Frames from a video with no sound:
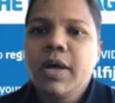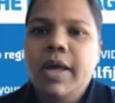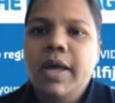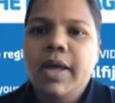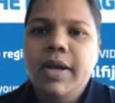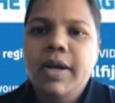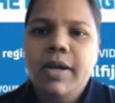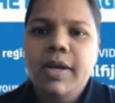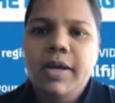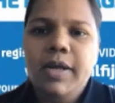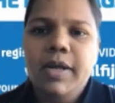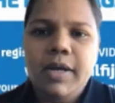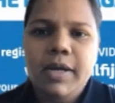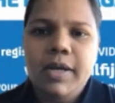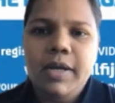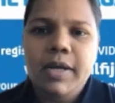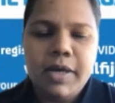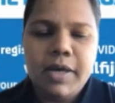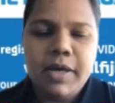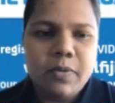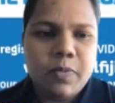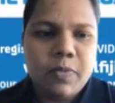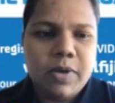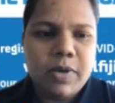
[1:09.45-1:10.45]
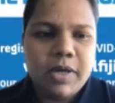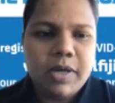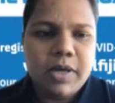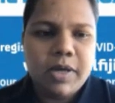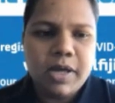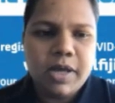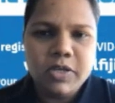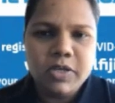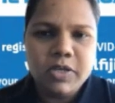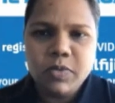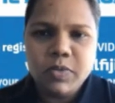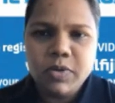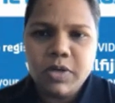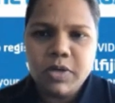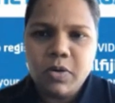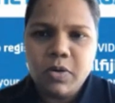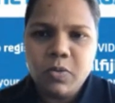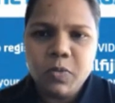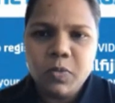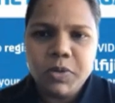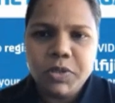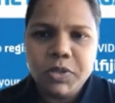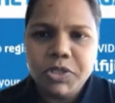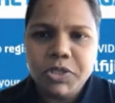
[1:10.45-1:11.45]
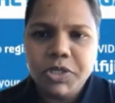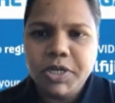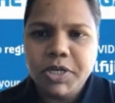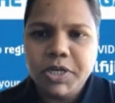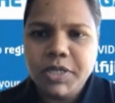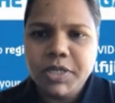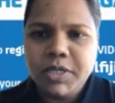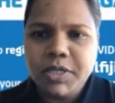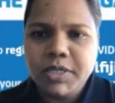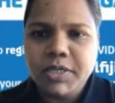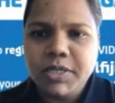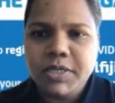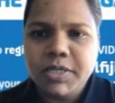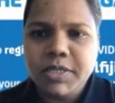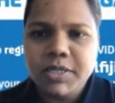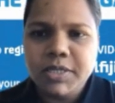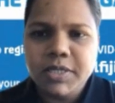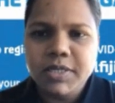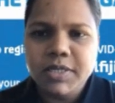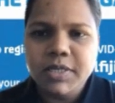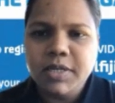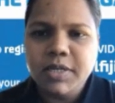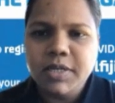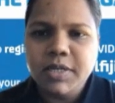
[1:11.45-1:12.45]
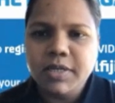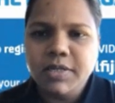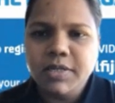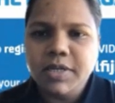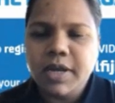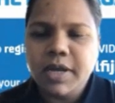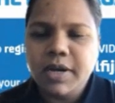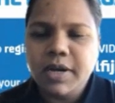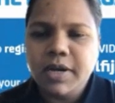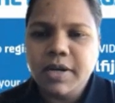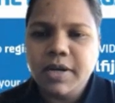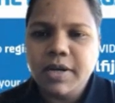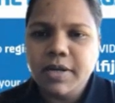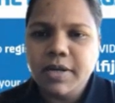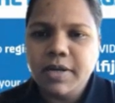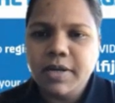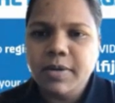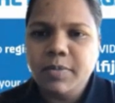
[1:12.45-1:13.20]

And as we always share the statistics, and